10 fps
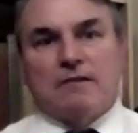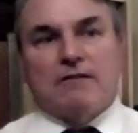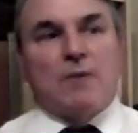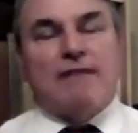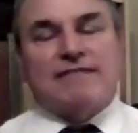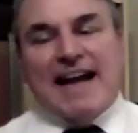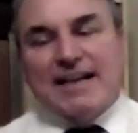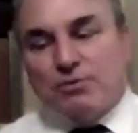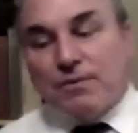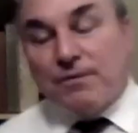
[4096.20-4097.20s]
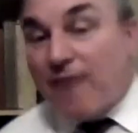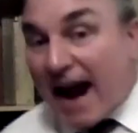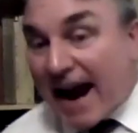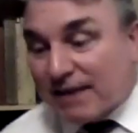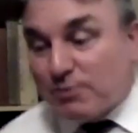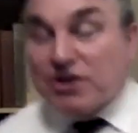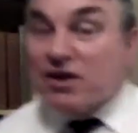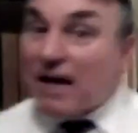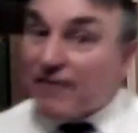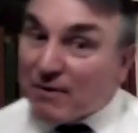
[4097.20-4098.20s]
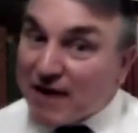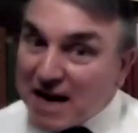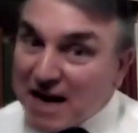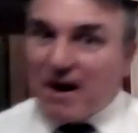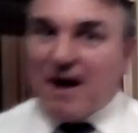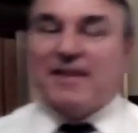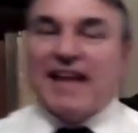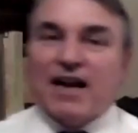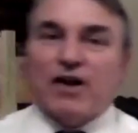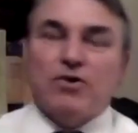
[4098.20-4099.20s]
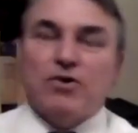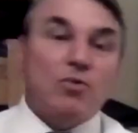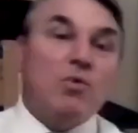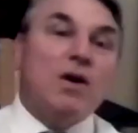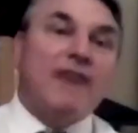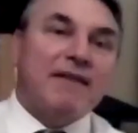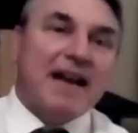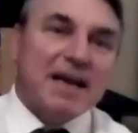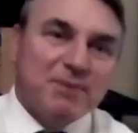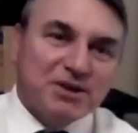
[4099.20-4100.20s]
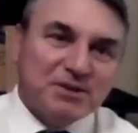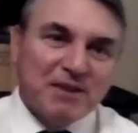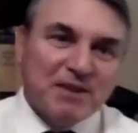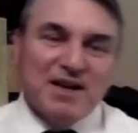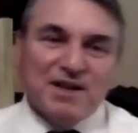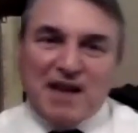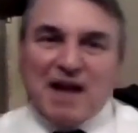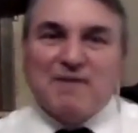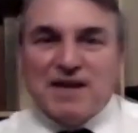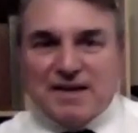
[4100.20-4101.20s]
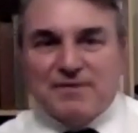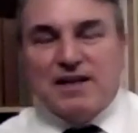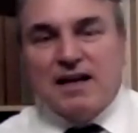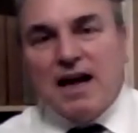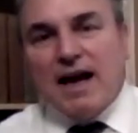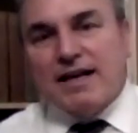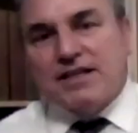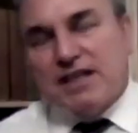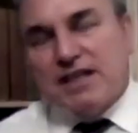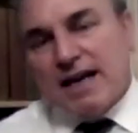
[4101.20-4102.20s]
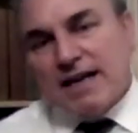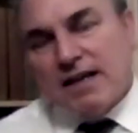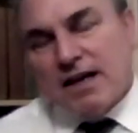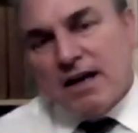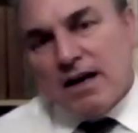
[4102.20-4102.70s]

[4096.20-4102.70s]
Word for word: right? Whereas in actual fact, we should love our neighbor, and that includes all of our neighbors that have lived and shared